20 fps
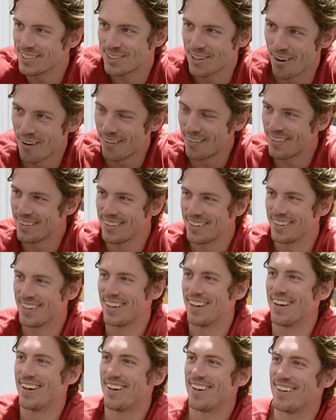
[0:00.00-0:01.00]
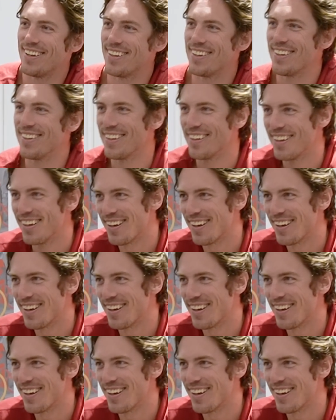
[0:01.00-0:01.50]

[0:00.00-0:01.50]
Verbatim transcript: Let's go. Fucking yeah. It, baby.